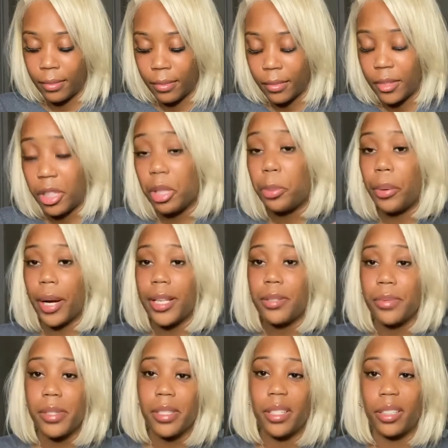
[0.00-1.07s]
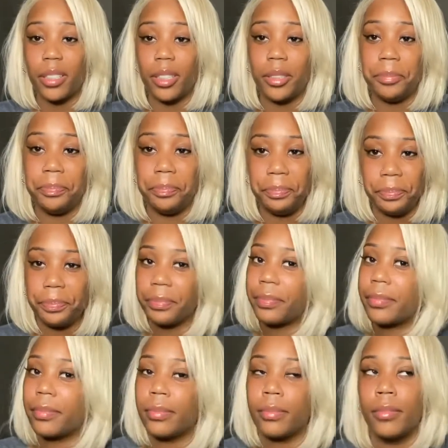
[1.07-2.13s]
the price was good.
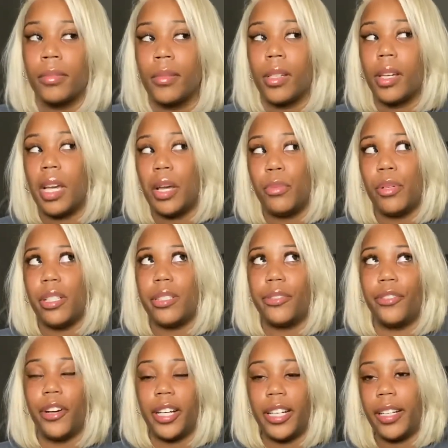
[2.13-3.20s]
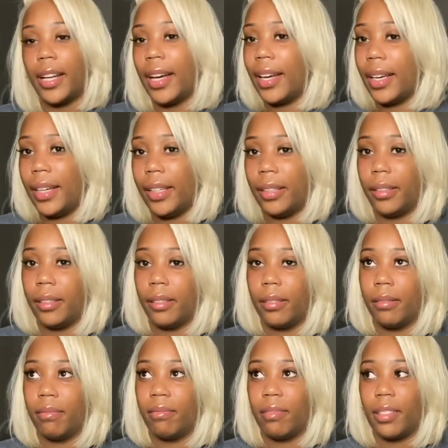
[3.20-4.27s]
It was
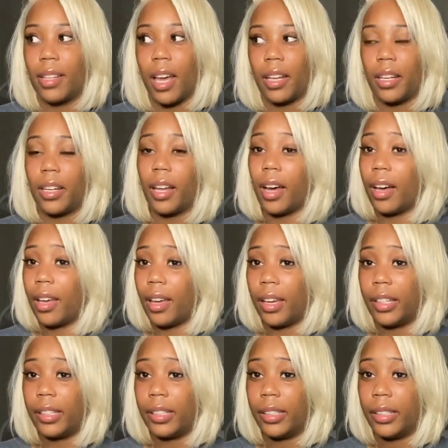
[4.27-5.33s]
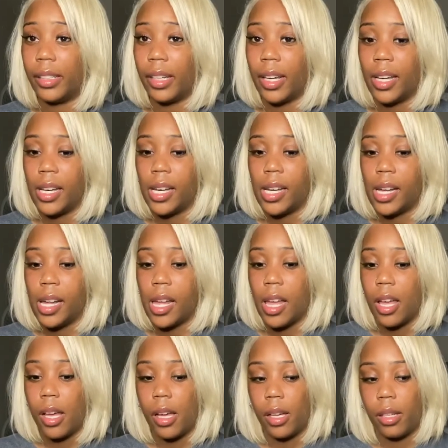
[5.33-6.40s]
$49.99.
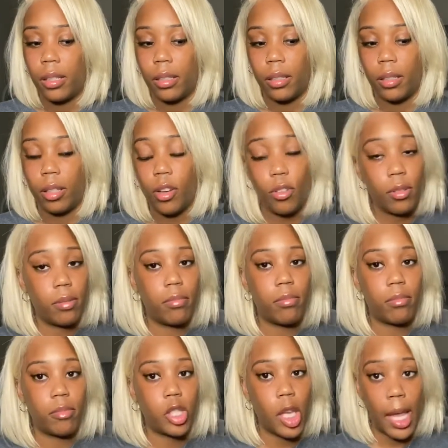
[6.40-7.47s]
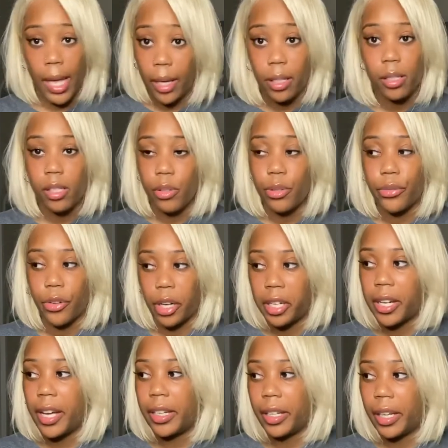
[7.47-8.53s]
No tax. It was
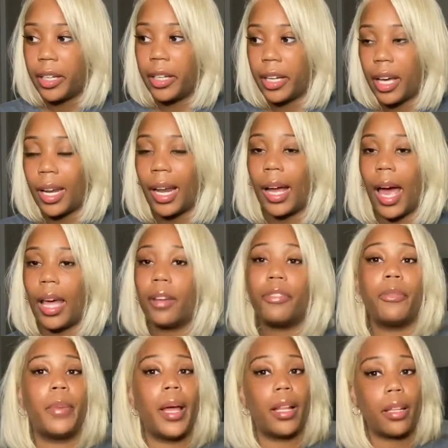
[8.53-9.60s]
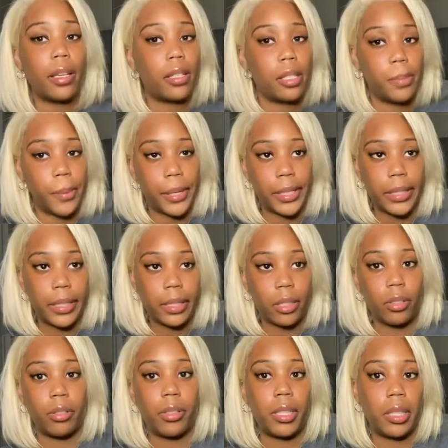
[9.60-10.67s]
$49.99. I got it from AliExpress,
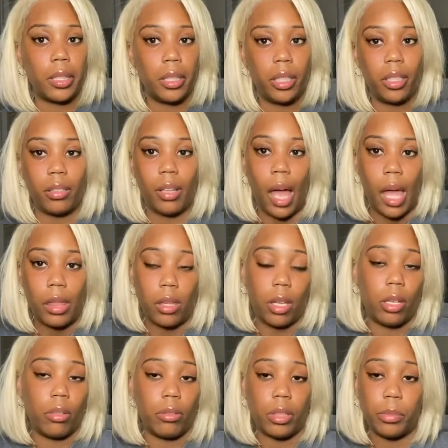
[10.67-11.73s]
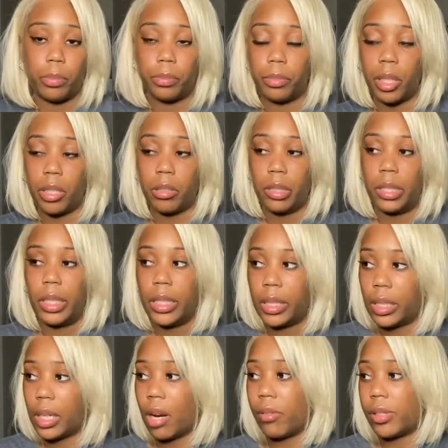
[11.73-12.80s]
so it's a good. I thought that was
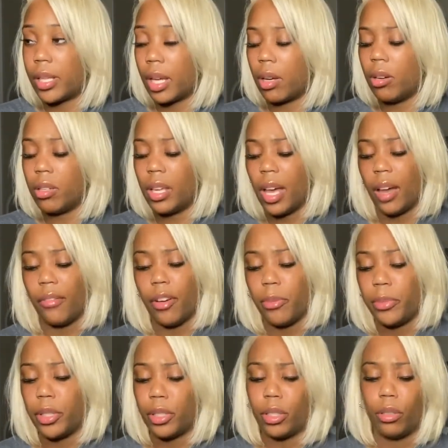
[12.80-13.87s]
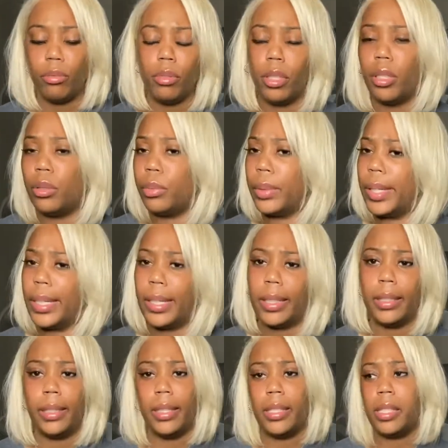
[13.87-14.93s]
decent. I was like, oh yeah, I found me a cute little
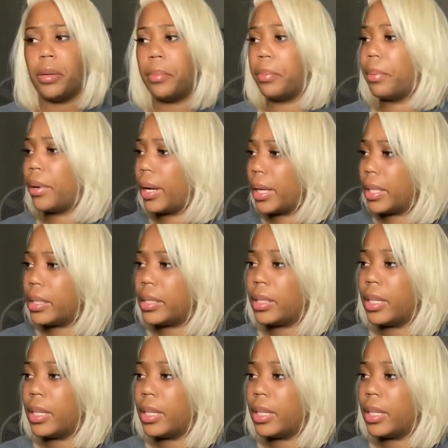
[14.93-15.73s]
wig, decent price.